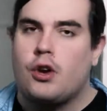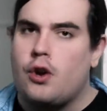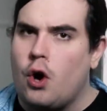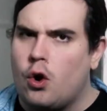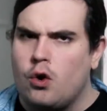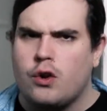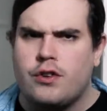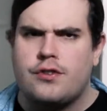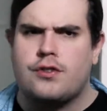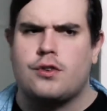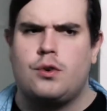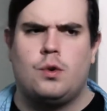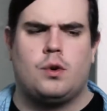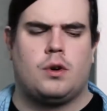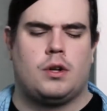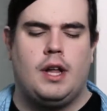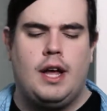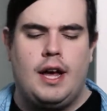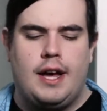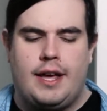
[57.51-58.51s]
Go to
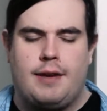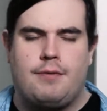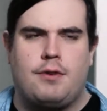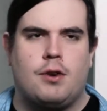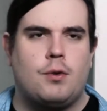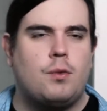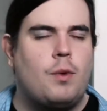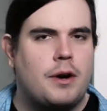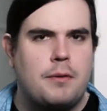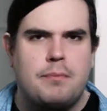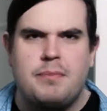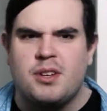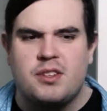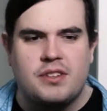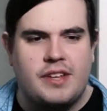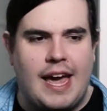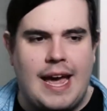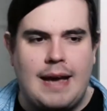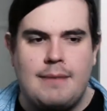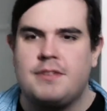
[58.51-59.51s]
school. If you want to
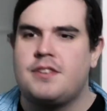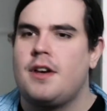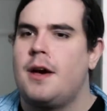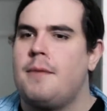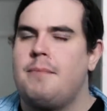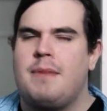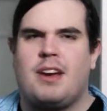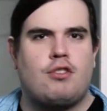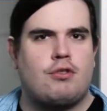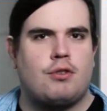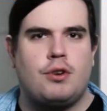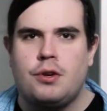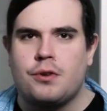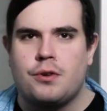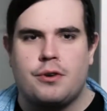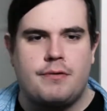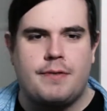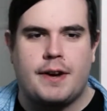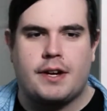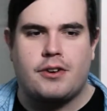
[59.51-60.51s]
build games, make sure
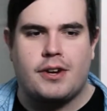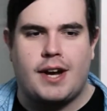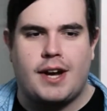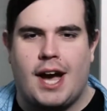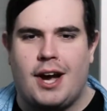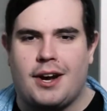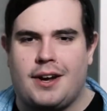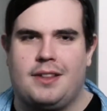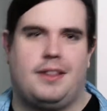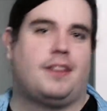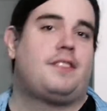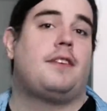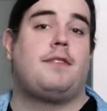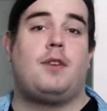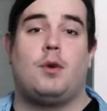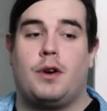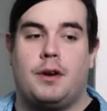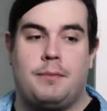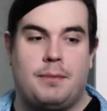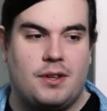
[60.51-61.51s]
you learn vector calculus.
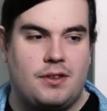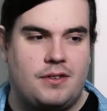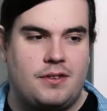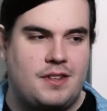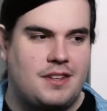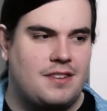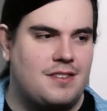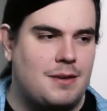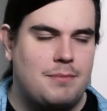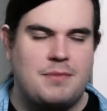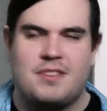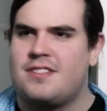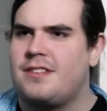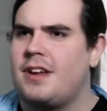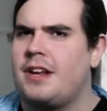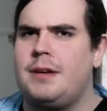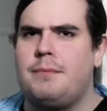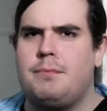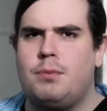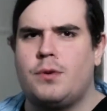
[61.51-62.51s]
If you to build systems,
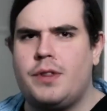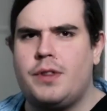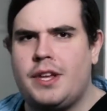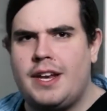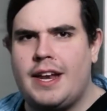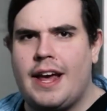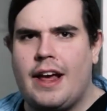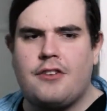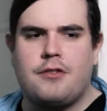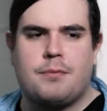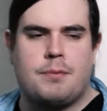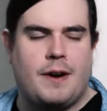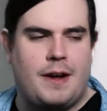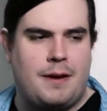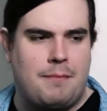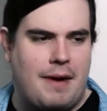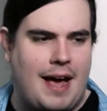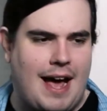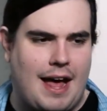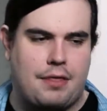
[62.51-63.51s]
study Boolean algebra
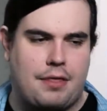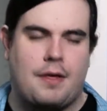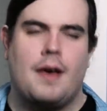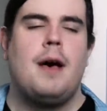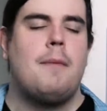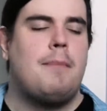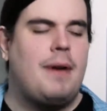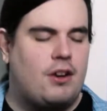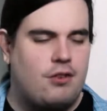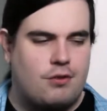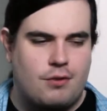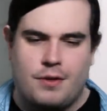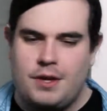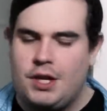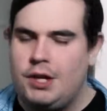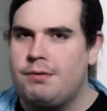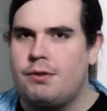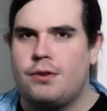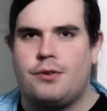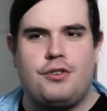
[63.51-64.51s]
and math. Make sure
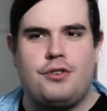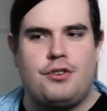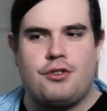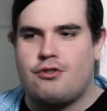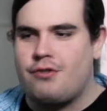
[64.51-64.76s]
that you've learned